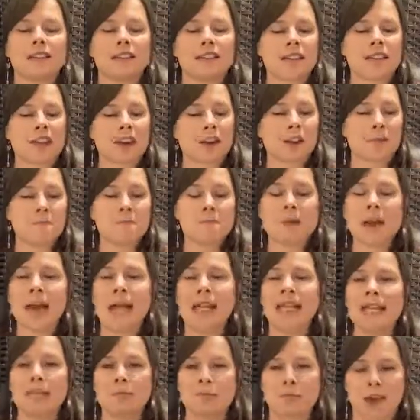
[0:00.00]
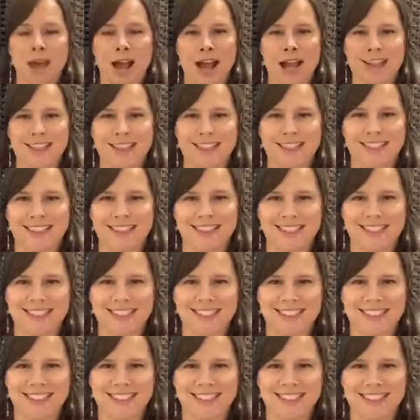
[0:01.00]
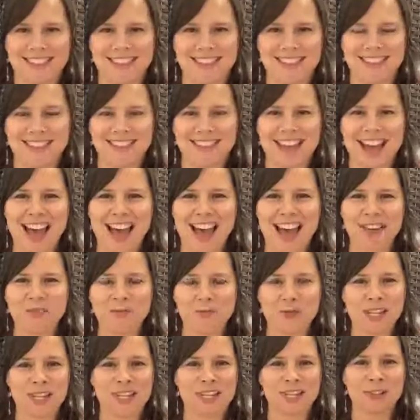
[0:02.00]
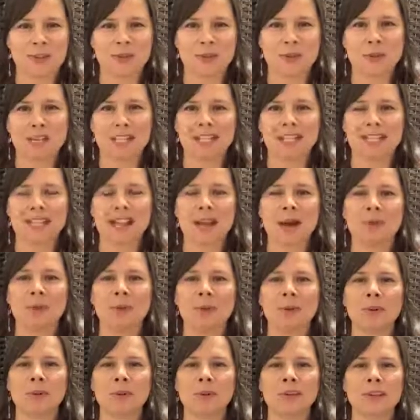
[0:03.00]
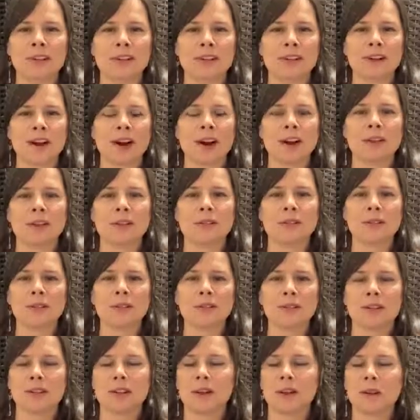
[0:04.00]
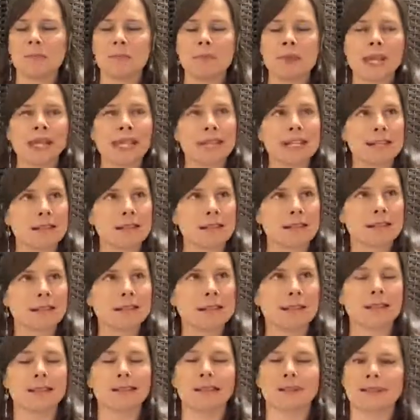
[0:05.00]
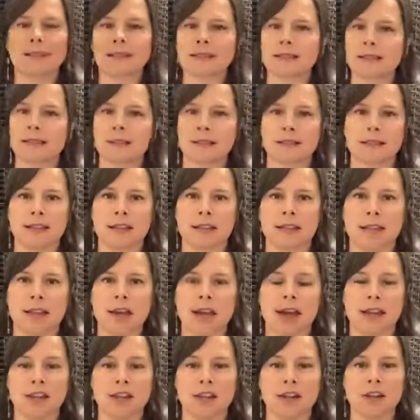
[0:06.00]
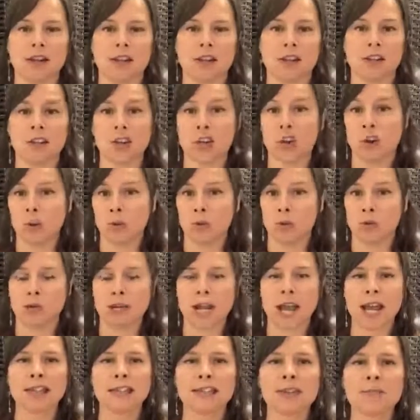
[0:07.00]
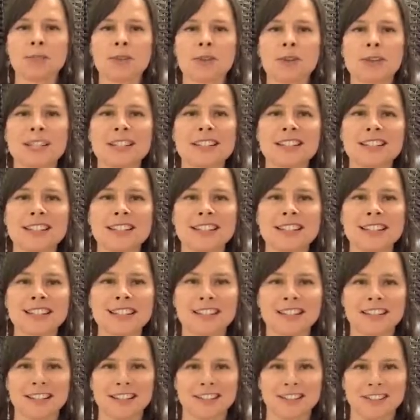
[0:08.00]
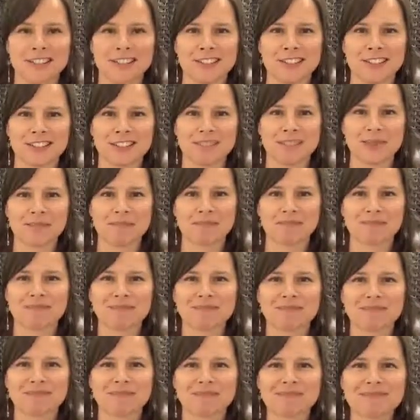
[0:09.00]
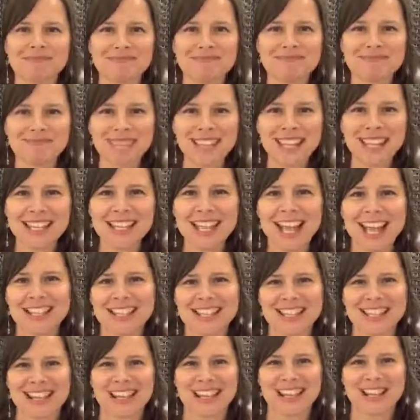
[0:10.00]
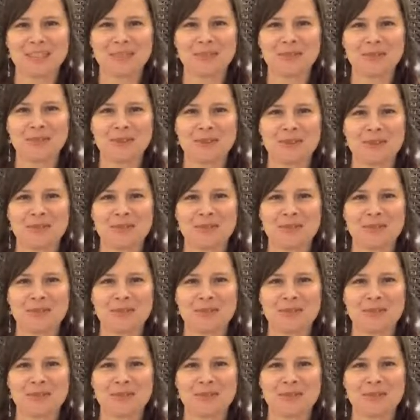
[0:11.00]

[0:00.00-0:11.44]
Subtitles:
there are many practices that we do in temple. There are many skills that are known as priestess skills. Yes, thank you,